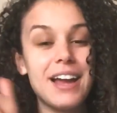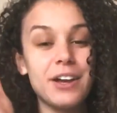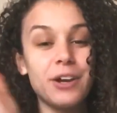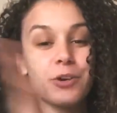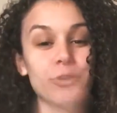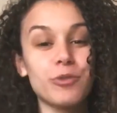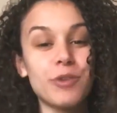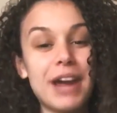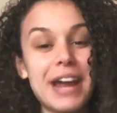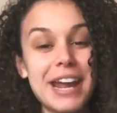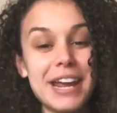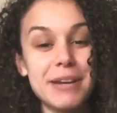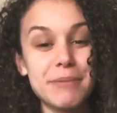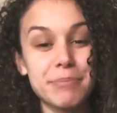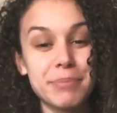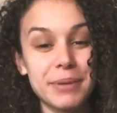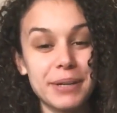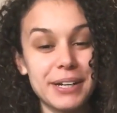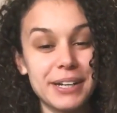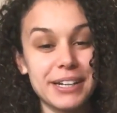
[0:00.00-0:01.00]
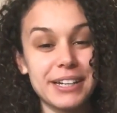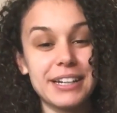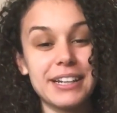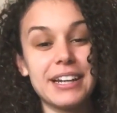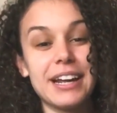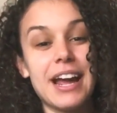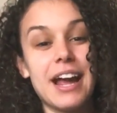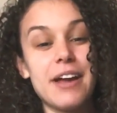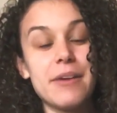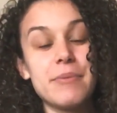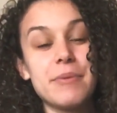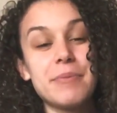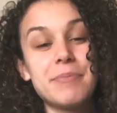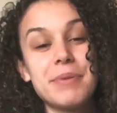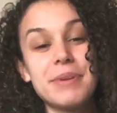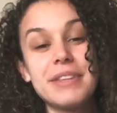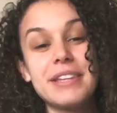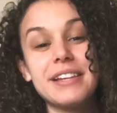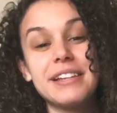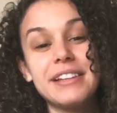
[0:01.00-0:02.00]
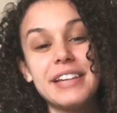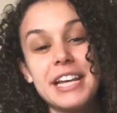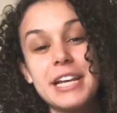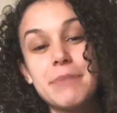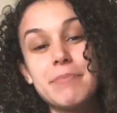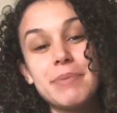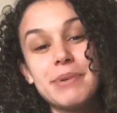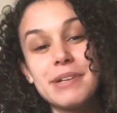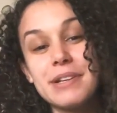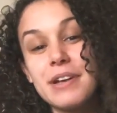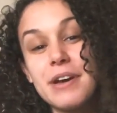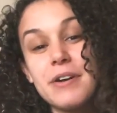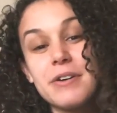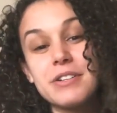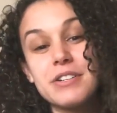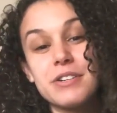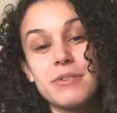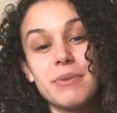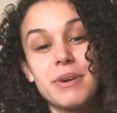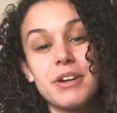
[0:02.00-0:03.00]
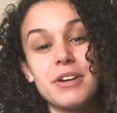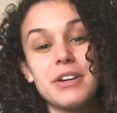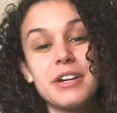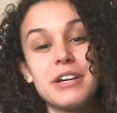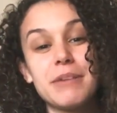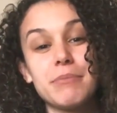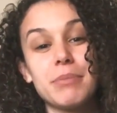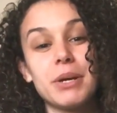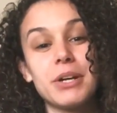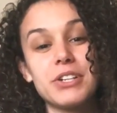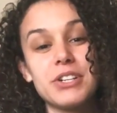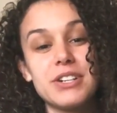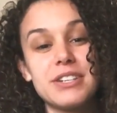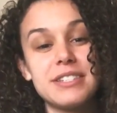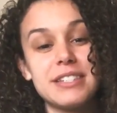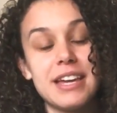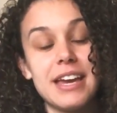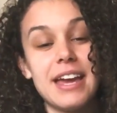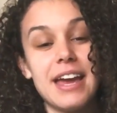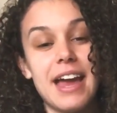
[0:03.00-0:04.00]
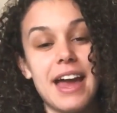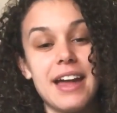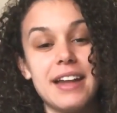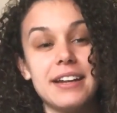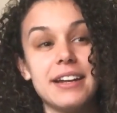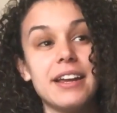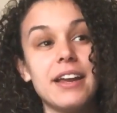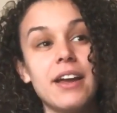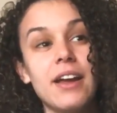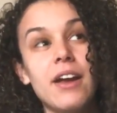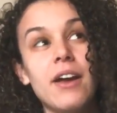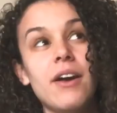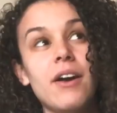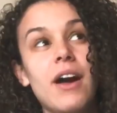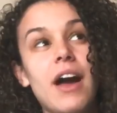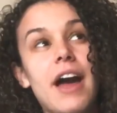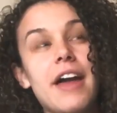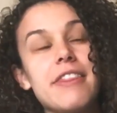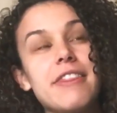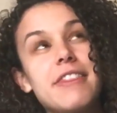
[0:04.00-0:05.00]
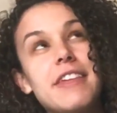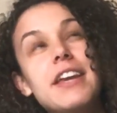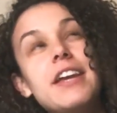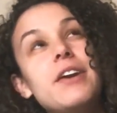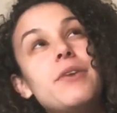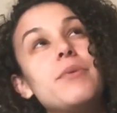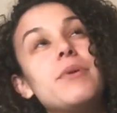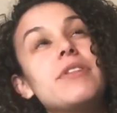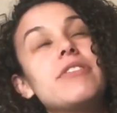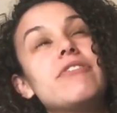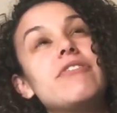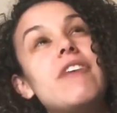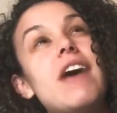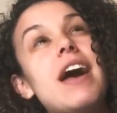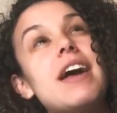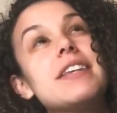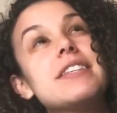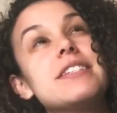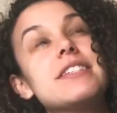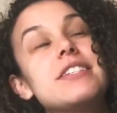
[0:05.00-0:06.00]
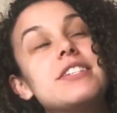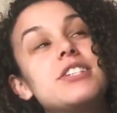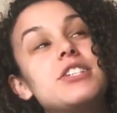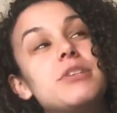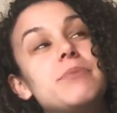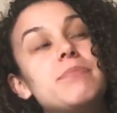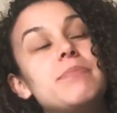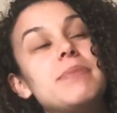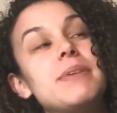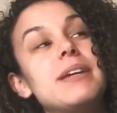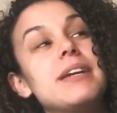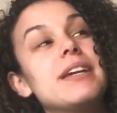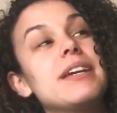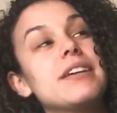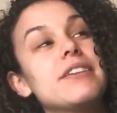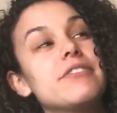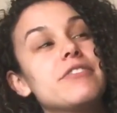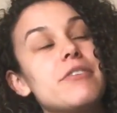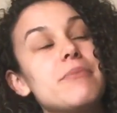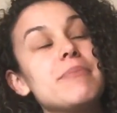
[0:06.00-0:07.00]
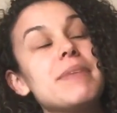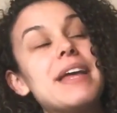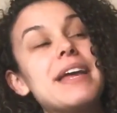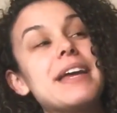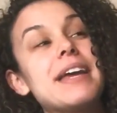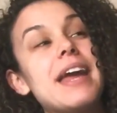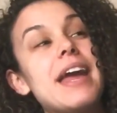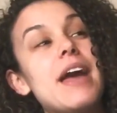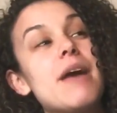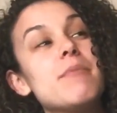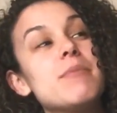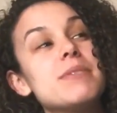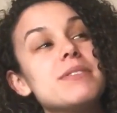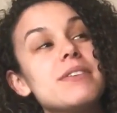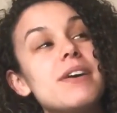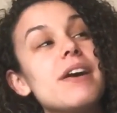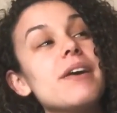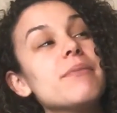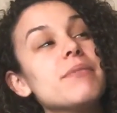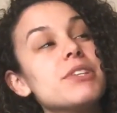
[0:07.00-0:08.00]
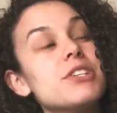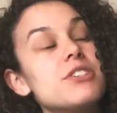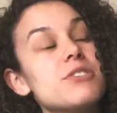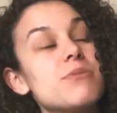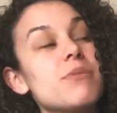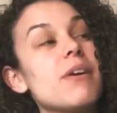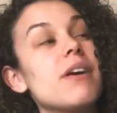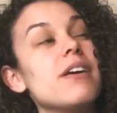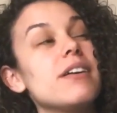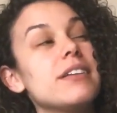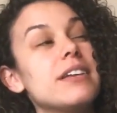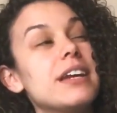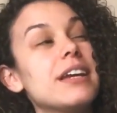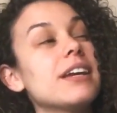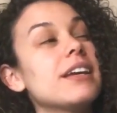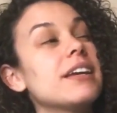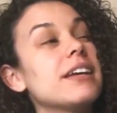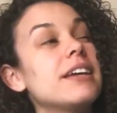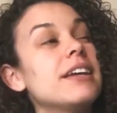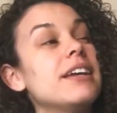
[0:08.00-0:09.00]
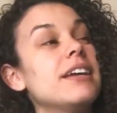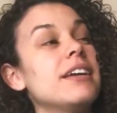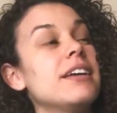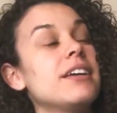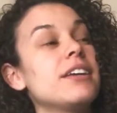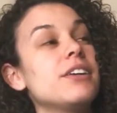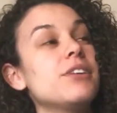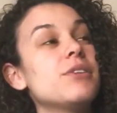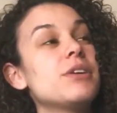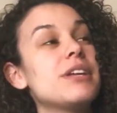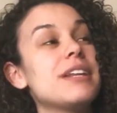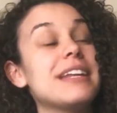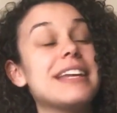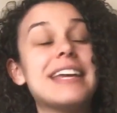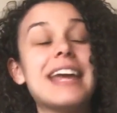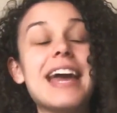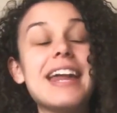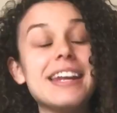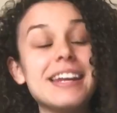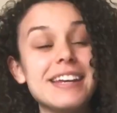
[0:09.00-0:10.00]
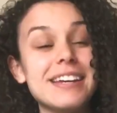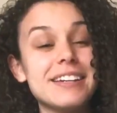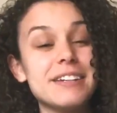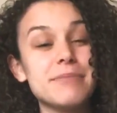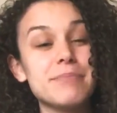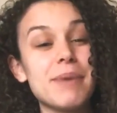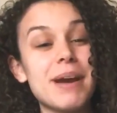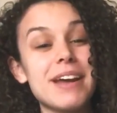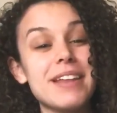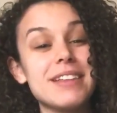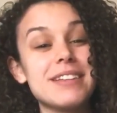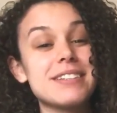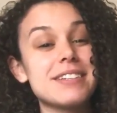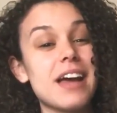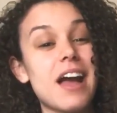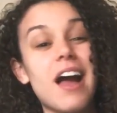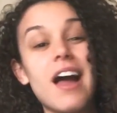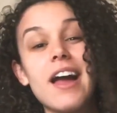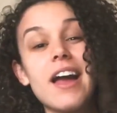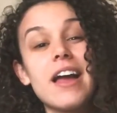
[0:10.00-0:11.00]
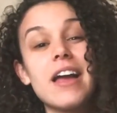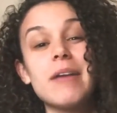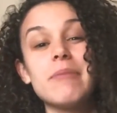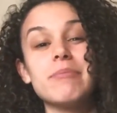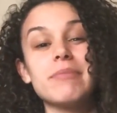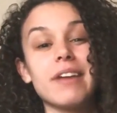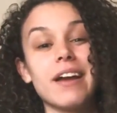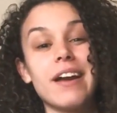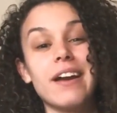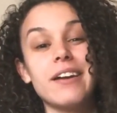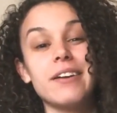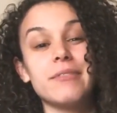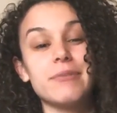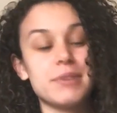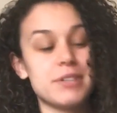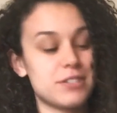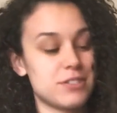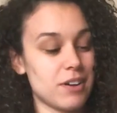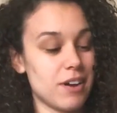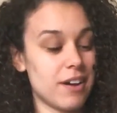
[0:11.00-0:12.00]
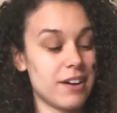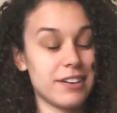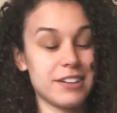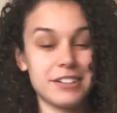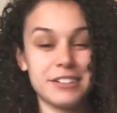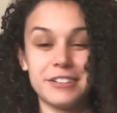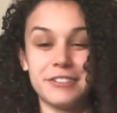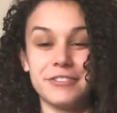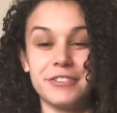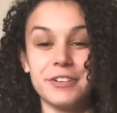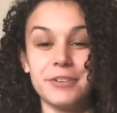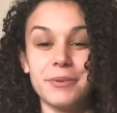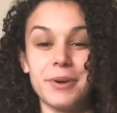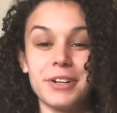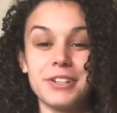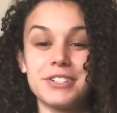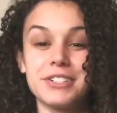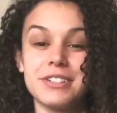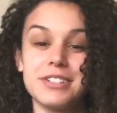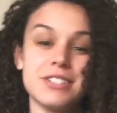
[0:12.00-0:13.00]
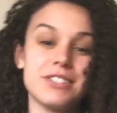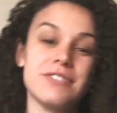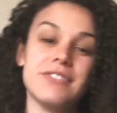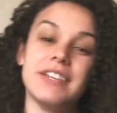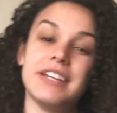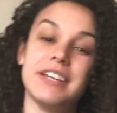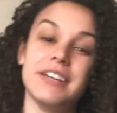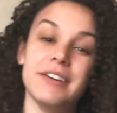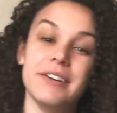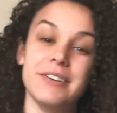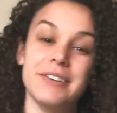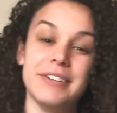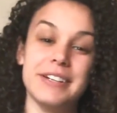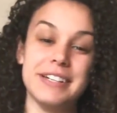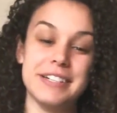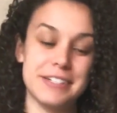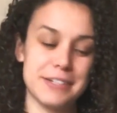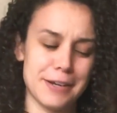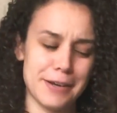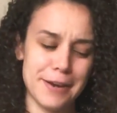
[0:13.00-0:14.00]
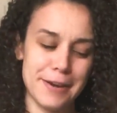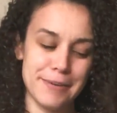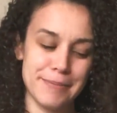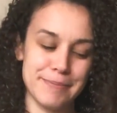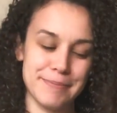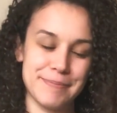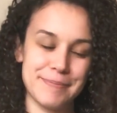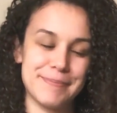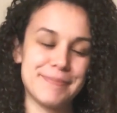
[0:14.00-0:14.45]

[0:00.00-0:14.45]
Great book. I will put the link below to where you can purchase it, and I think with fast shipping from like Amazon, which is where I'll link, you can get it by the time that you start, if you're watching this video in time.